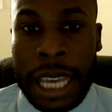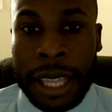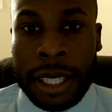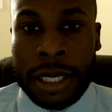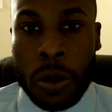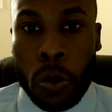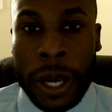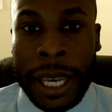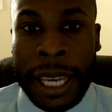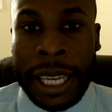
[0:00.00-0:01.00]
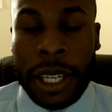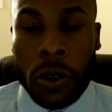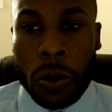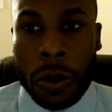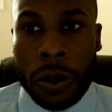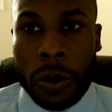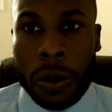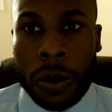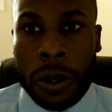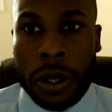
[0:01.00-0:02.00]
away,
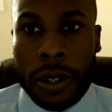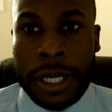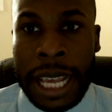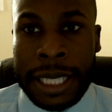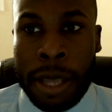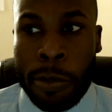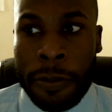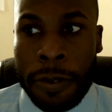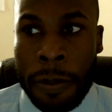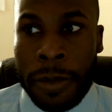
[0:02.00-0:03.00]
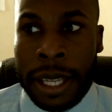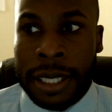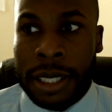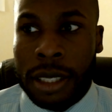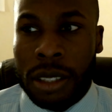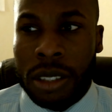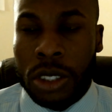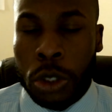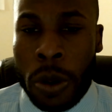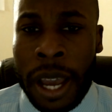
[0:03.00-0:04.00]
or take something from this.
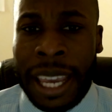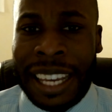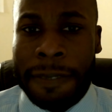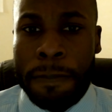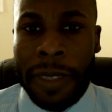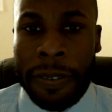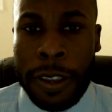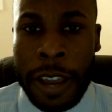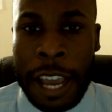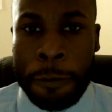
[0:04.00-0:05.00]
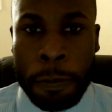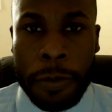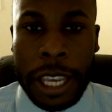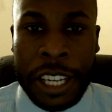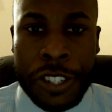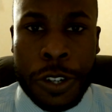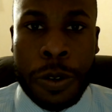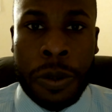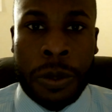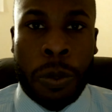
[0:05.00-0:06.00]
Try it. If you have issues
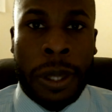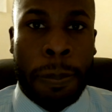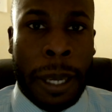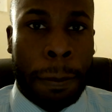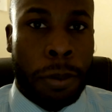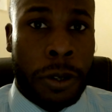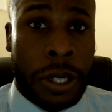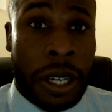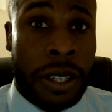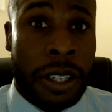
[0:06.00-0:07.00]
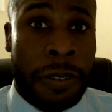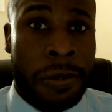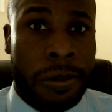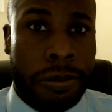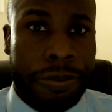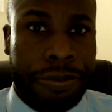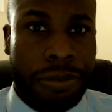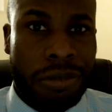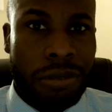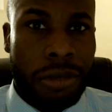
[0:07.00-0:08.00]
with being productive,
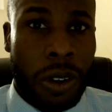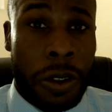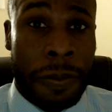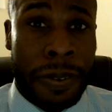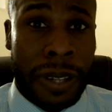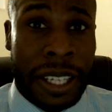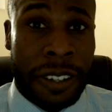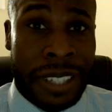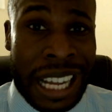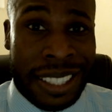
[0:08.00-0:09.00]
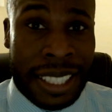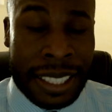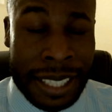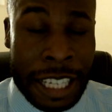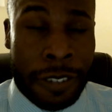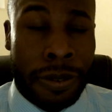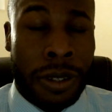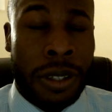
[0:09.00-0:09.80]
or you feel like you're not successful,